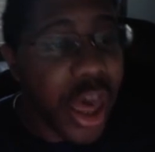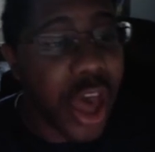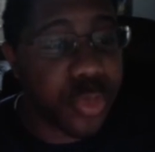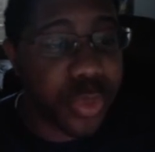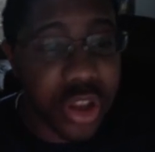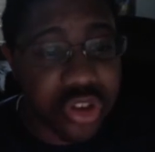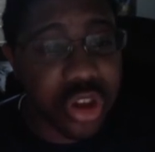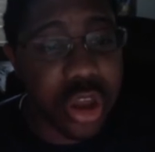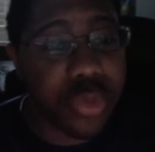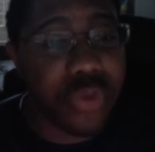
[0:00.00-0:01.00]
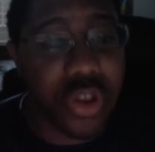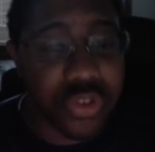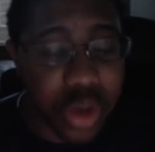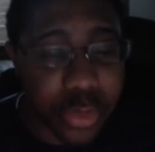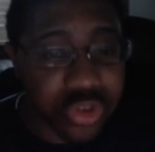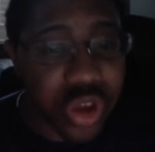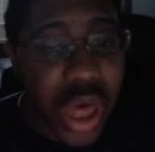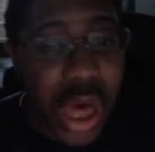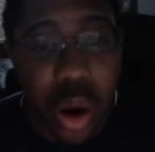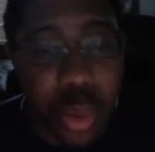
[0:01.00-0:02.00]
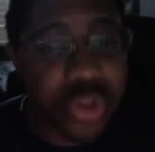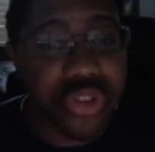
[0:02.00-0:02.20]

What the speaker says: exponentially improving its numbers. However,